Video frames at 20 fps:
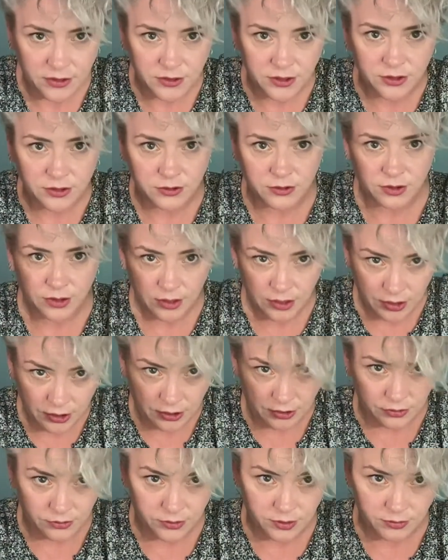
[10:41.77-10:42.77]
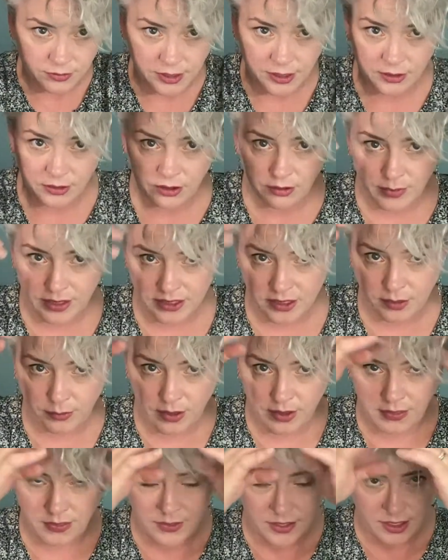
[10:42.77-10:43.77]
do, you know, the regular messy
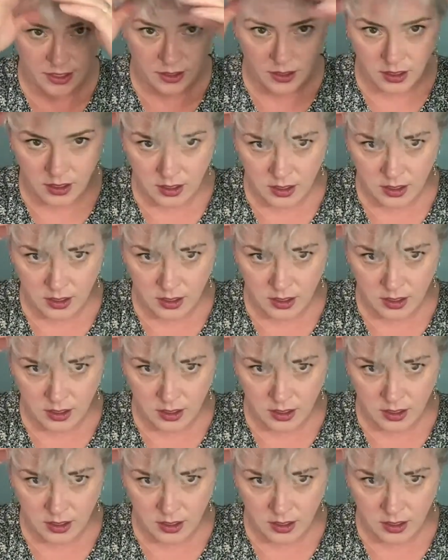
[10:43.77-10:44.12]
bun thing.